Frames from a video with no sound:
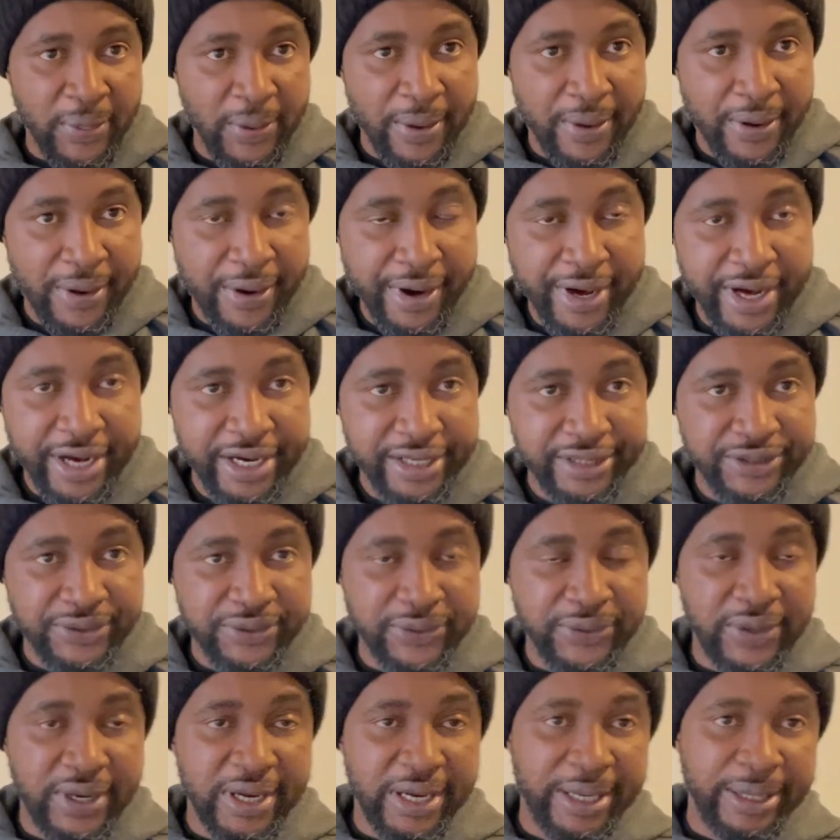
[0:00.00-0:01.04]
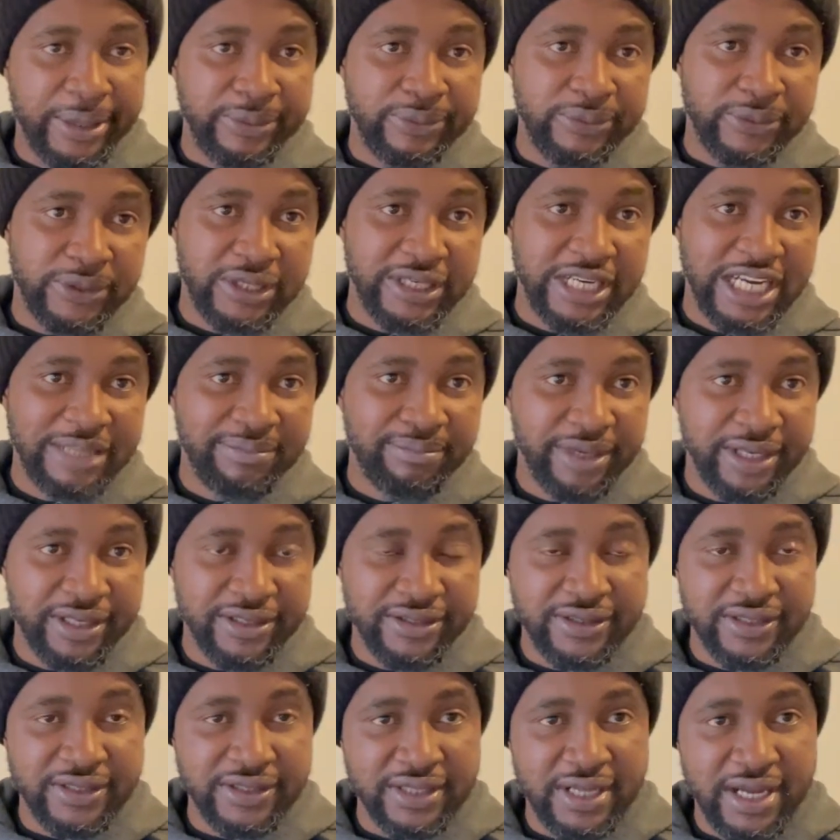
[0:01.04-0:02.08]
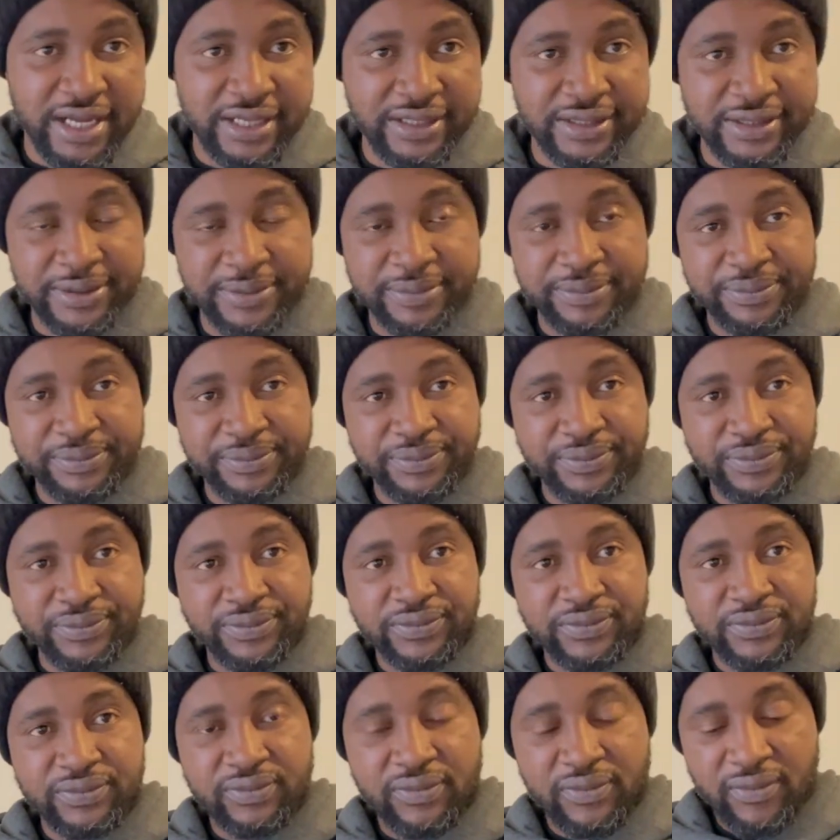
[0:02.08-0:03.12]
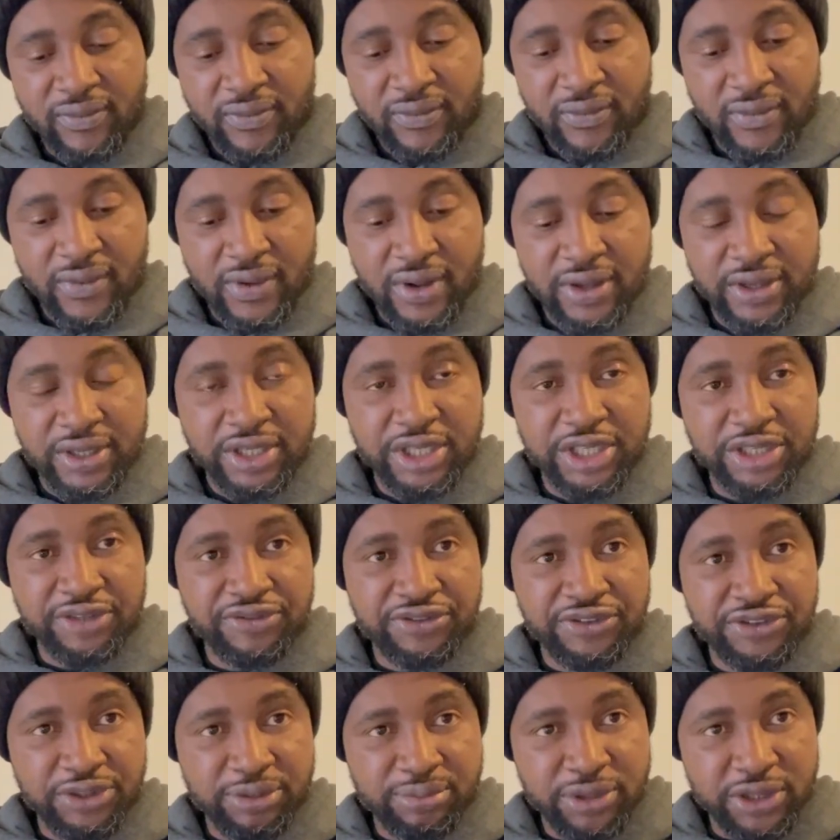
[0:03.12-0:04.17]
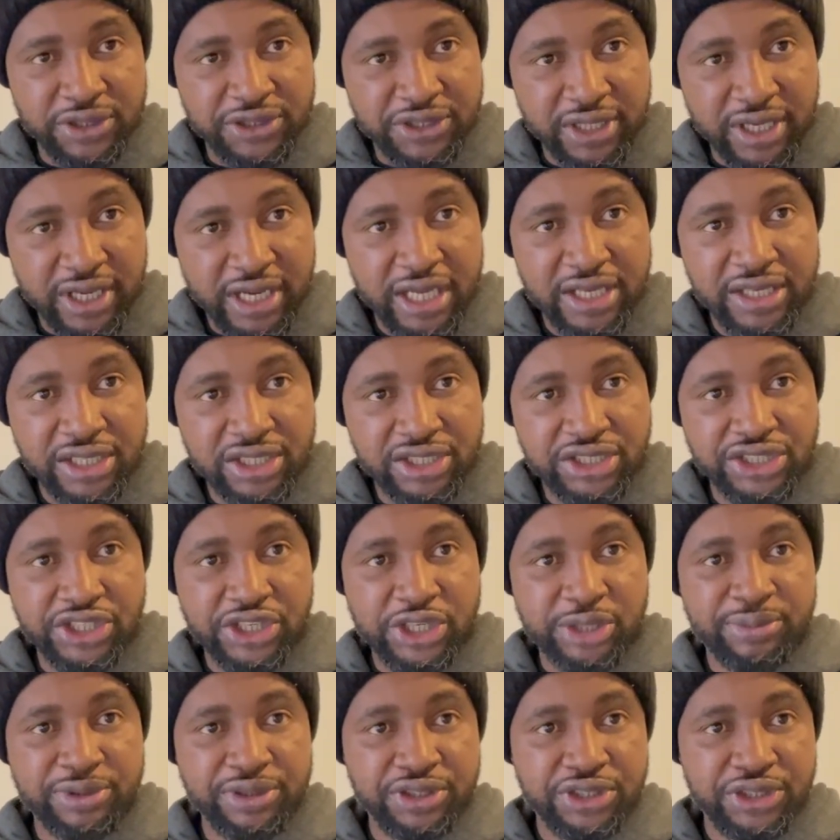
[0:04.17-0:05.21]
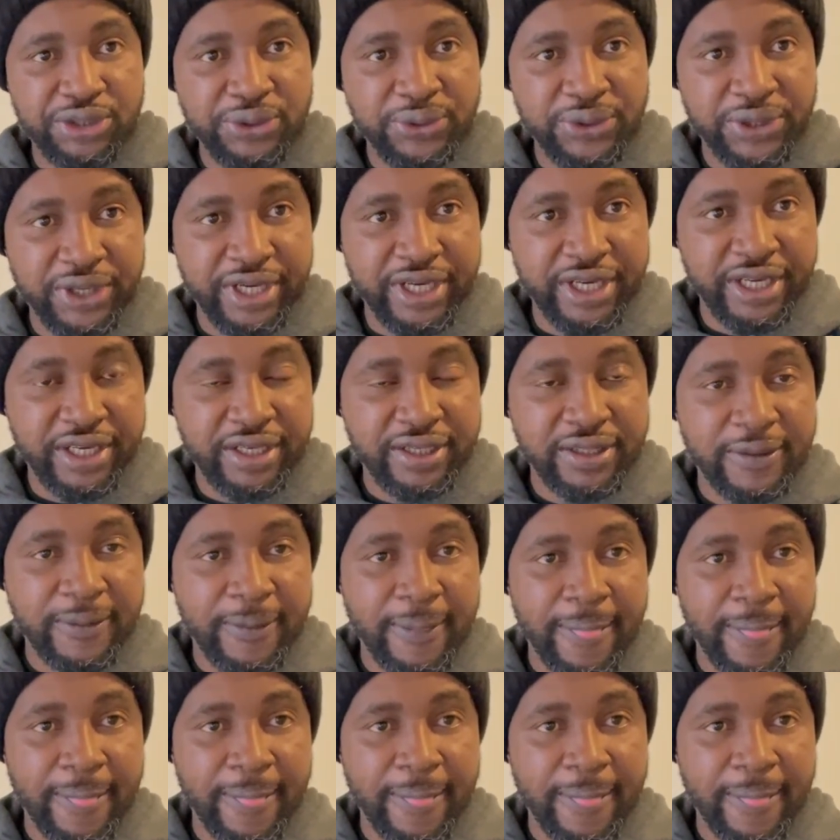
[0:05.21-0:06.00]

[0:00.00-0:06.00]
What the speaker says: Okay, so what that means is that if you must get a job in the UK,